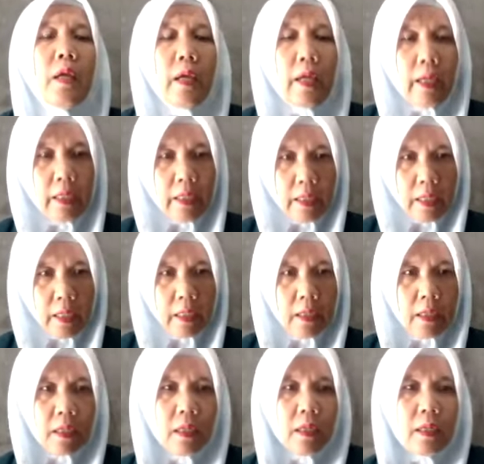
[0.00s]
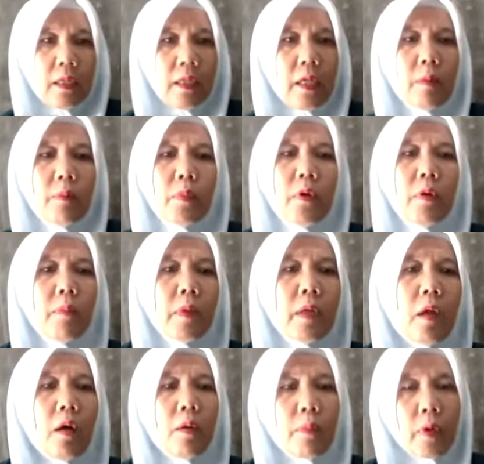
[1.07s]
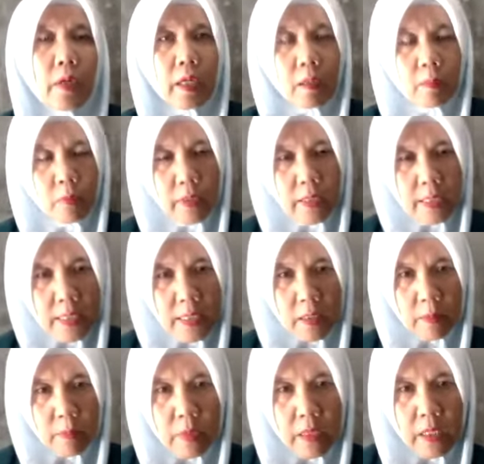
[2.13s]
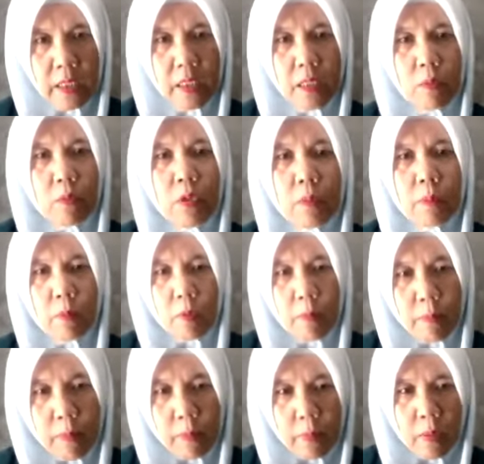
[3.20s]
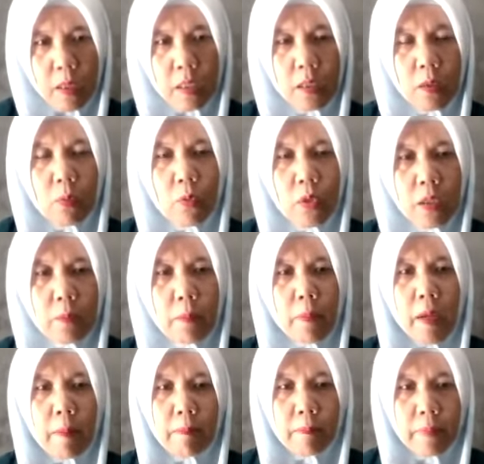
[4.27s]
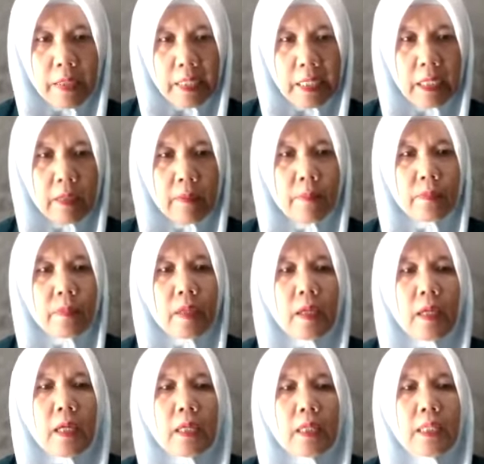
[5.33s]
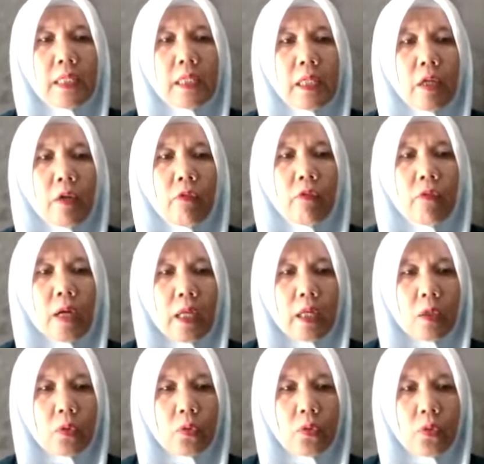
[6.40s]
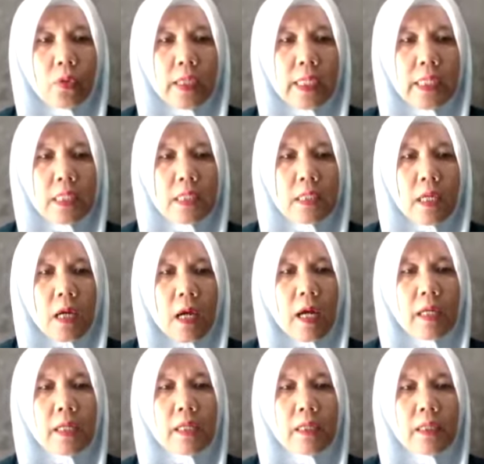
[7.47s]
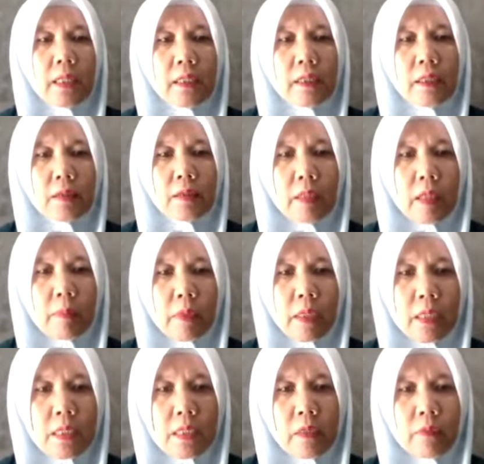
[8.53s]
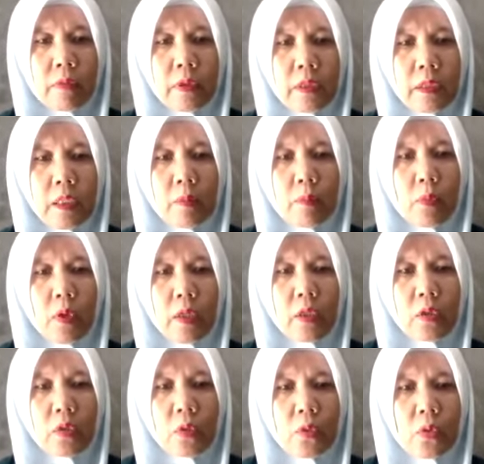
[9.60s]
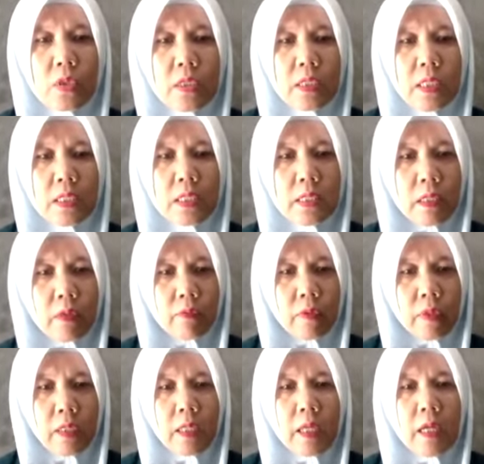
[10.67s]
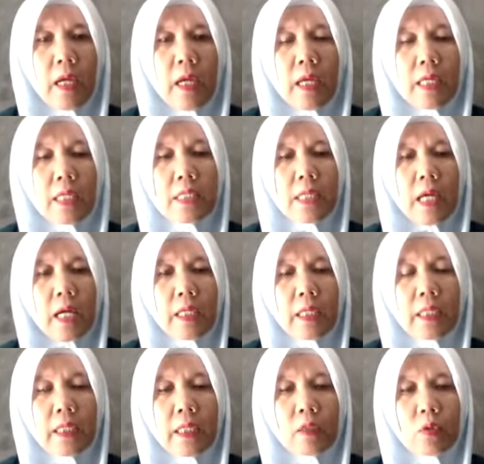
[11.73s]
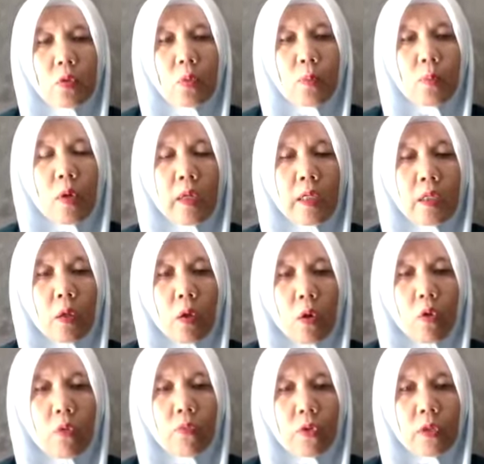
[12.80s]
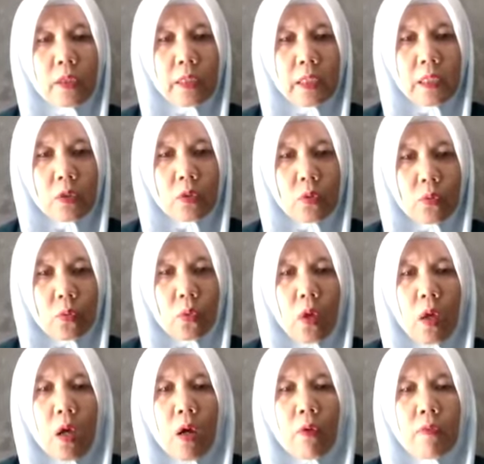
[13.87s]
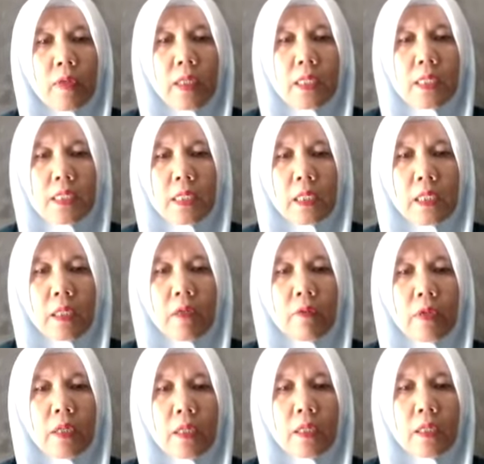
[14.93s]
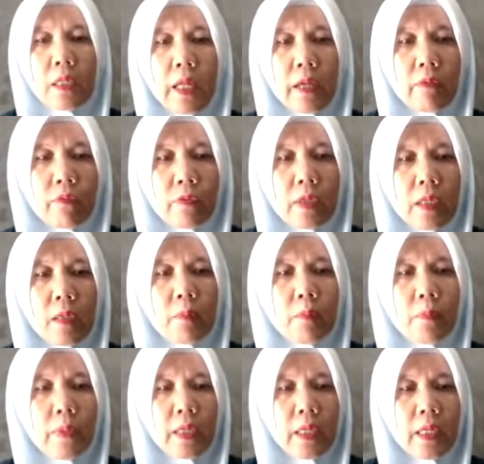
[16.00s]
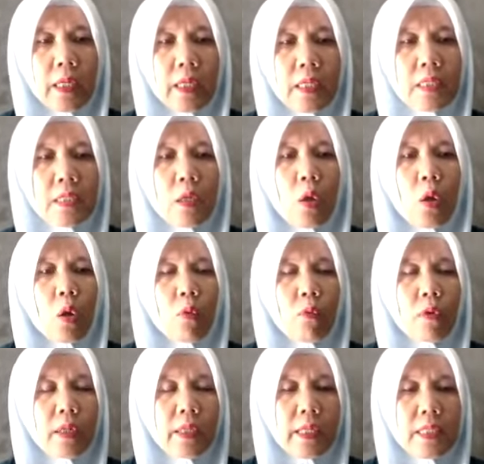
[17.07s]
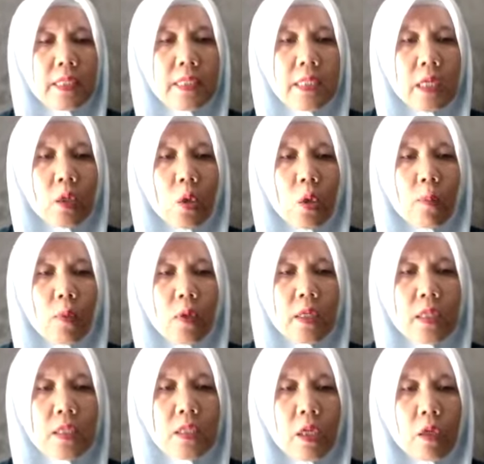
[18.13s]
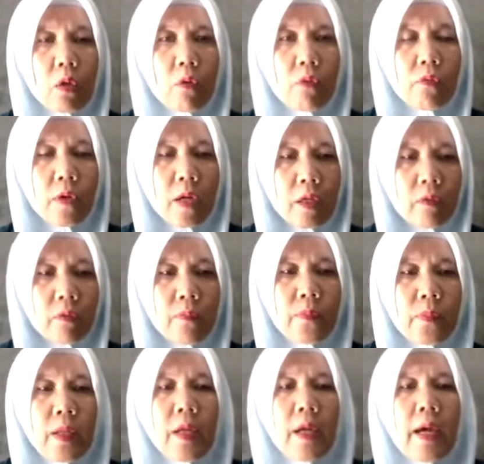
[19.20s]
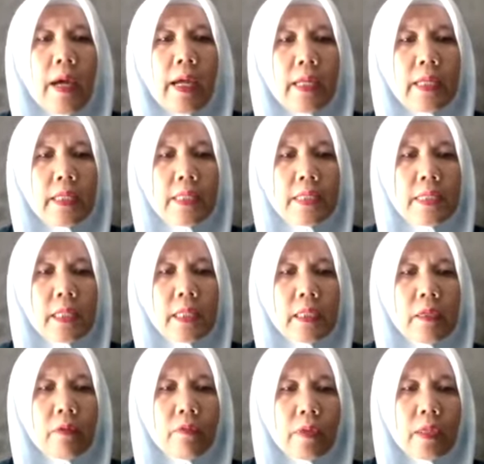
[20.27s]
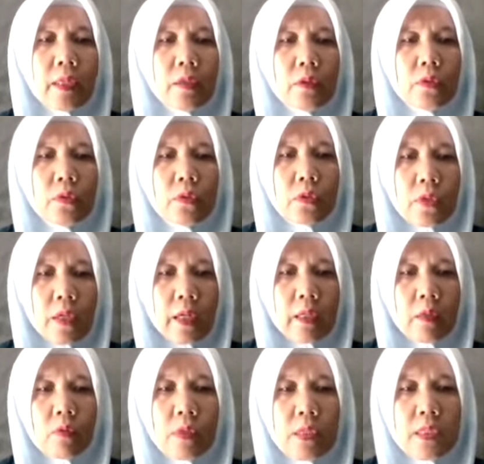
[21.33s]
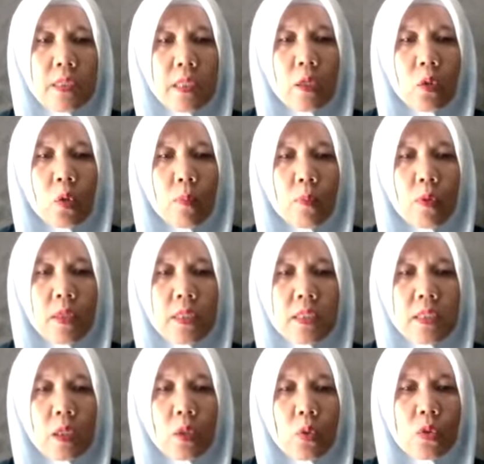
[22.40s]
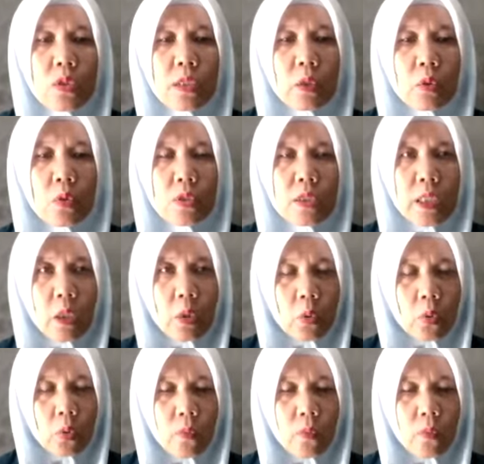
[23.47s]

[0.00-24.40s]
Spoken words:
And then the improvement of vocabulary achievement in the word mapping, the T value is higher than T table. 17.267 is higher than 2.042. With the significant level, P is lower than 0.05. And the significant total was 0.000.